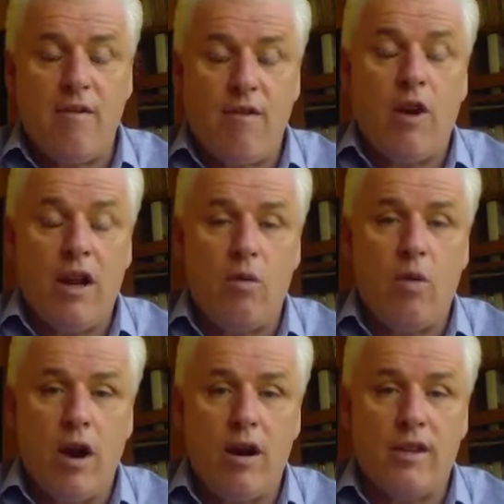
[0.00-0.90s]
fully
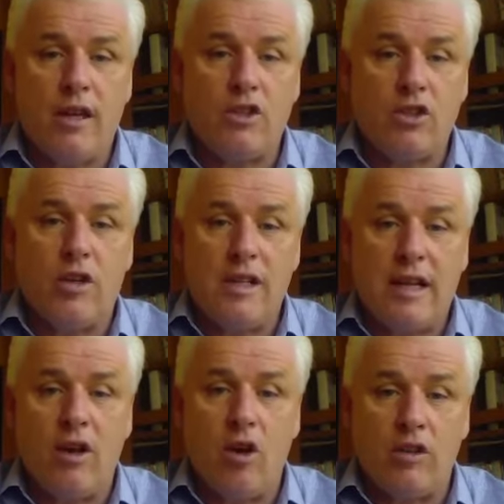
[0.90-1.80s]
aware that it's going to take
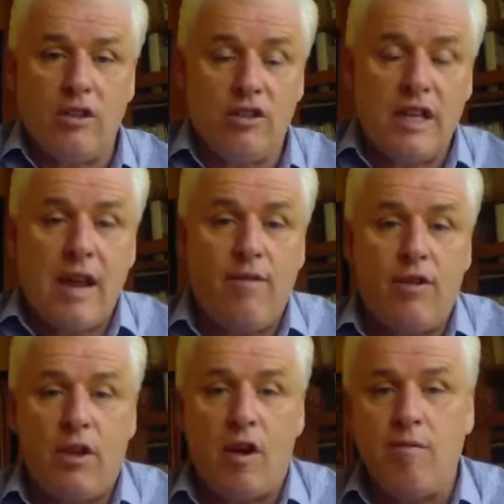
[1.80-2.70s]
a long time for
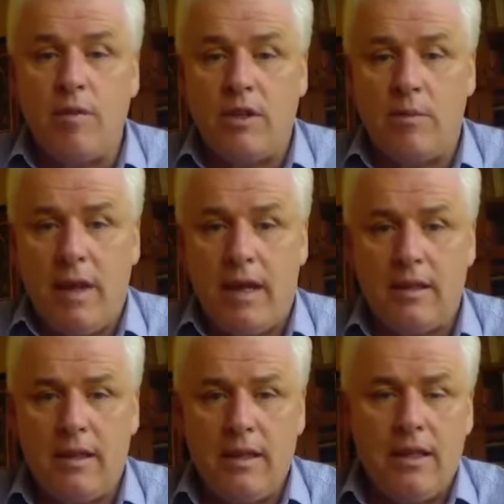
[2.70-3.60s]
the government
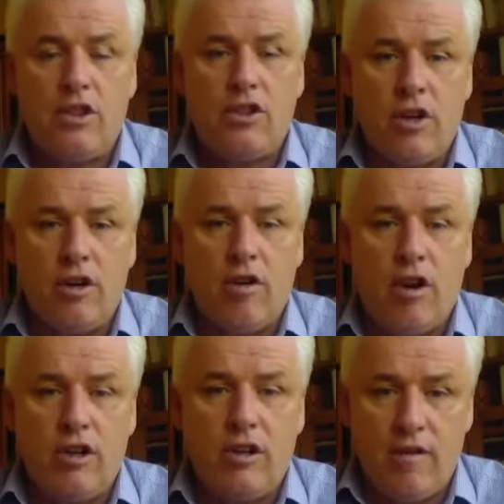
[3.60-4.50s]
to turn
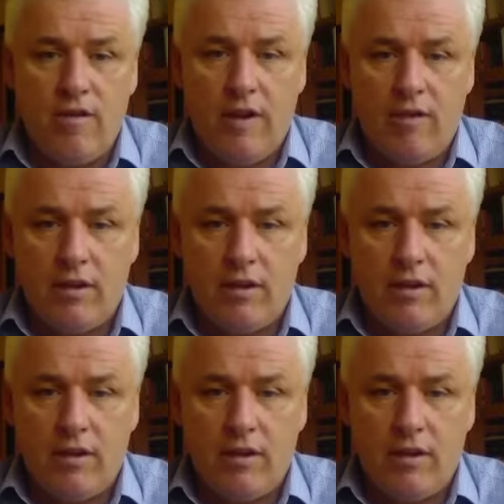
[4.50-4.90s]
around in their favour?